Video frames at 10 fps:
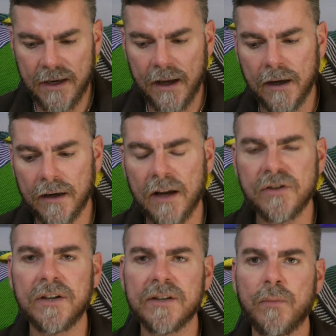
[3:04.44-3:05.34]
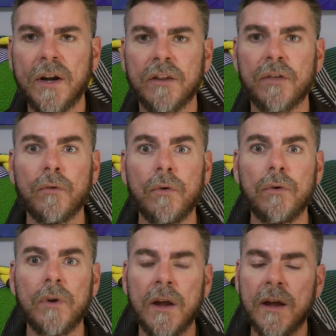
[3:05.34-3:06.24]
me down and she just went
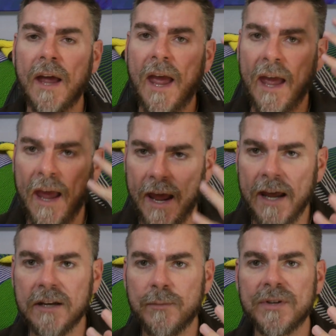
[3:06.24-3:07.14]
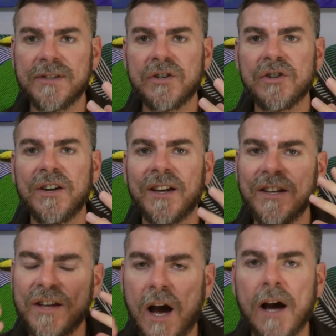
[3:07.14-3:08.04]
through hand
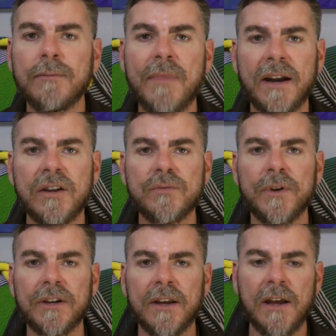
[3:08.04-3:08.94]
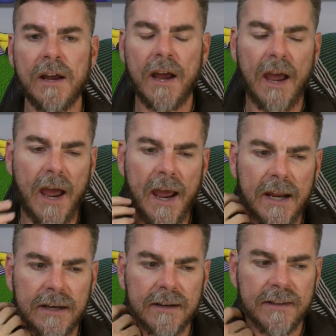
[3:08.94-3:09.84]
positioning, yarn management.
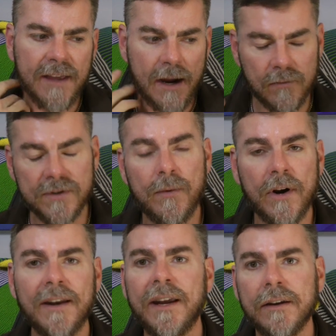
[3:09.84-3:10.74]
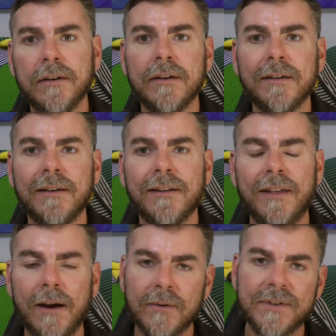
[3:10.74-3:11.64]
And that was what I needed.
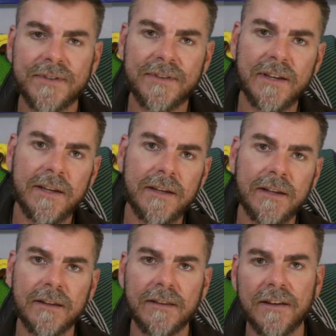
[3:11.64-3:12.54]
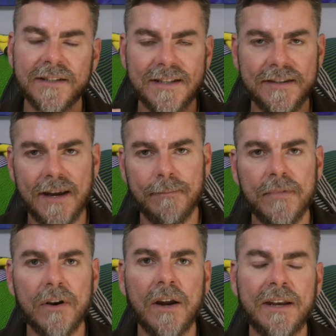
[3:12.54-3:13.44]
That was the, the
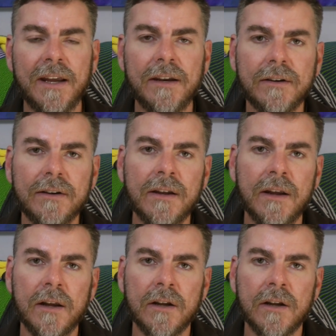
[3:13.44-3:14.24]
step that I needed